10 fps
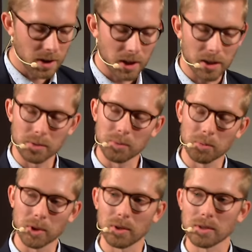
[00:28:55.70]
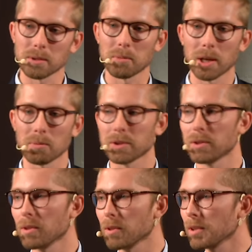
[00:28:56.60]
And we will also be able
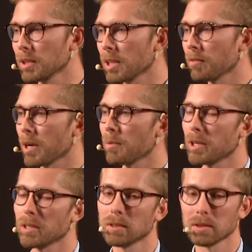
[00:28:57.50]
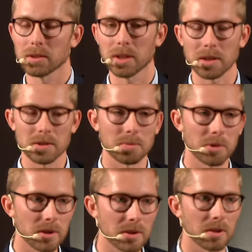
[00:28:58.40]
to give our
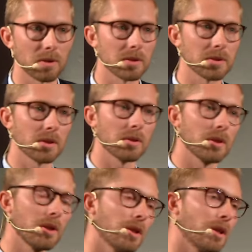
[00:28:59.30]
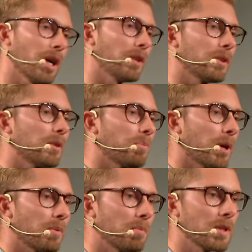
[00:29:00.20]
customers and also other
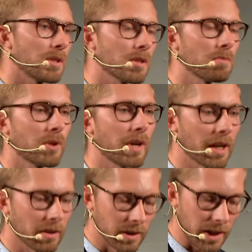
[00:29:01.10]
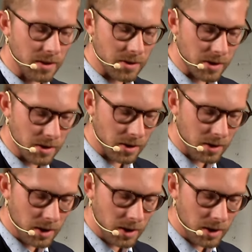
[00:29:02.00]
departments more accurate answers.